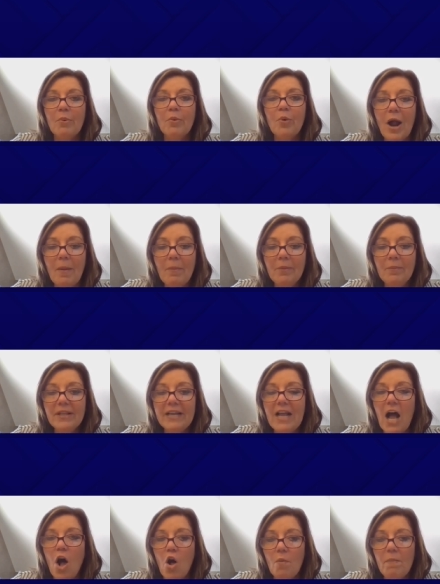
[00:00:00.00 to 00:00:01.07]
Probably
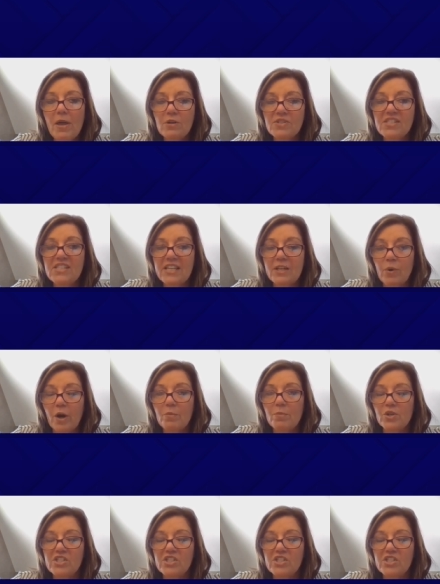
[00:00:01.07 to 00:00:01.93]
almost 0%.